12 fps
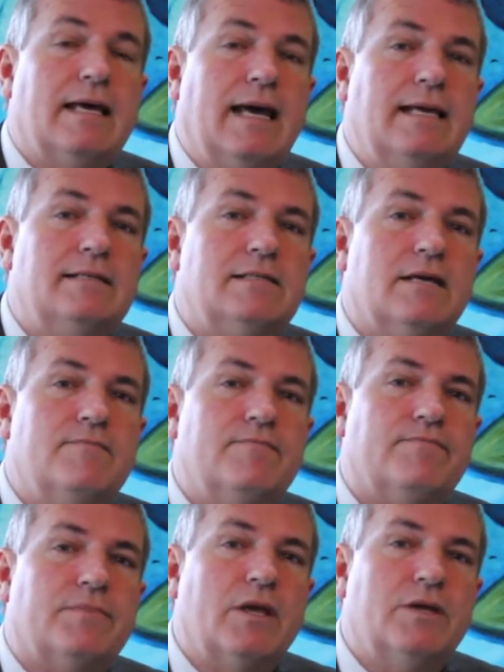And
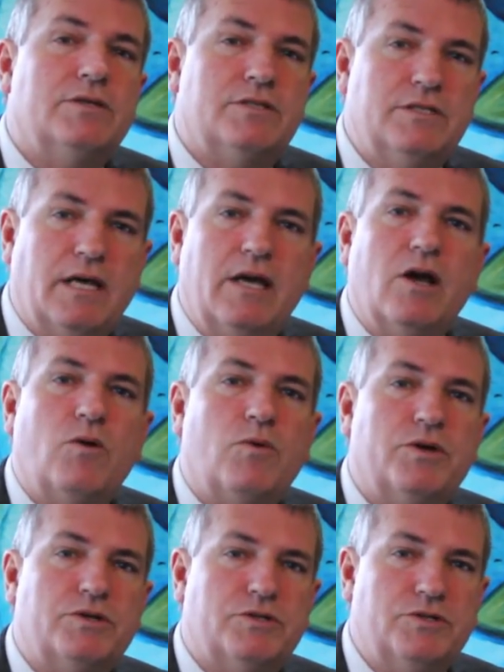today I
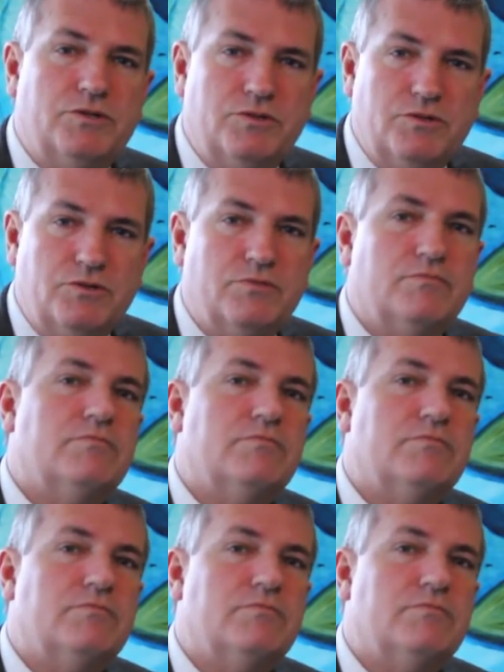wanted to